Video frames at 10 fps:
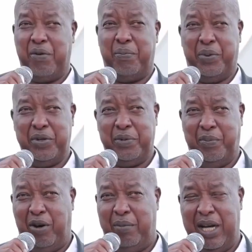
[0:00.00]
will put
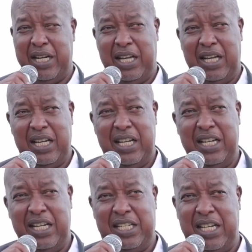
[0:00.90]
more money in
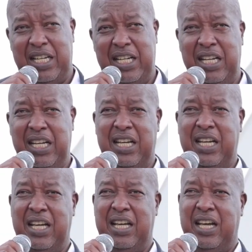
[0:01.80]
ECD
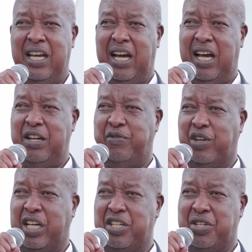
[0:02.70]
and
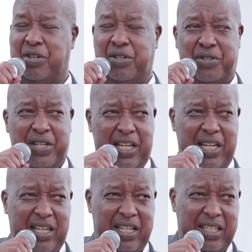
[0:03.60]
vocational
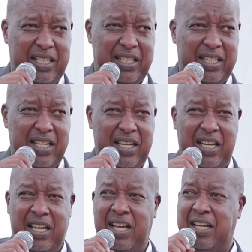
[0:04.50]
training.
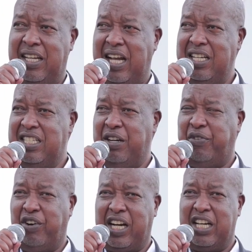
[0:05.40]
That's the
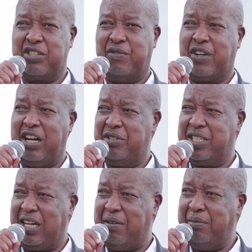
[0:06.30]
focus of
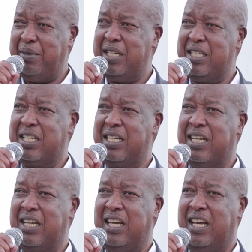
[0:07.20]
county government.
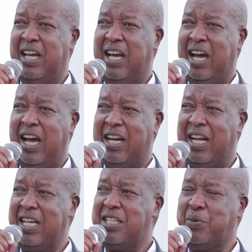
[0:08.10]
And
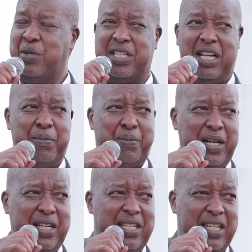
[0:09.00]
as we
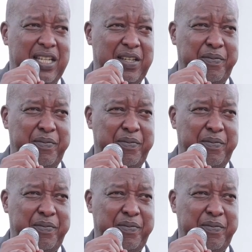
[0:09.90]
celebrate